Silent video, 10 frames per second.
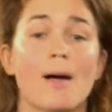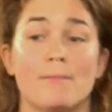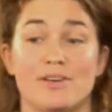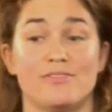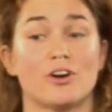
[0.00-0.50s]

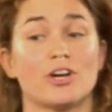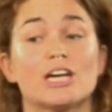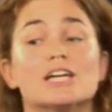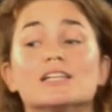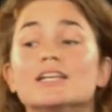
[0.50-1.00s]
My very
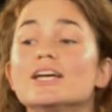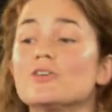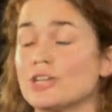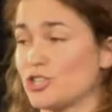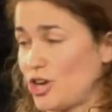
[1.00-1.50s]

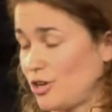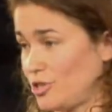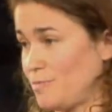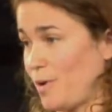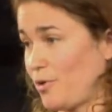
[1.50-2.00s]
clearest
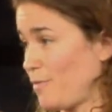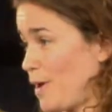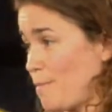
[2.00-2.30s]
childhood memory of my